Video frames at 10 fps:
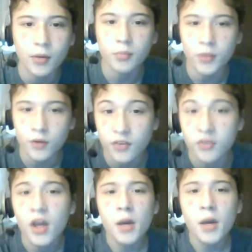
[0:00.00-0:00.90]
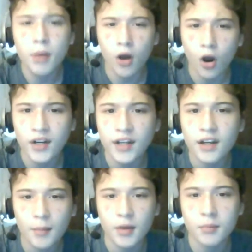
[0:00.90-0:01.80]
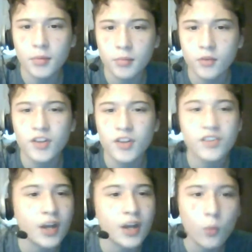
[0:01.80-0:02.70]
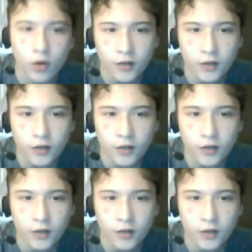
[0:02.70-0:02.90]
movies, but R-rated comic book movies that weren't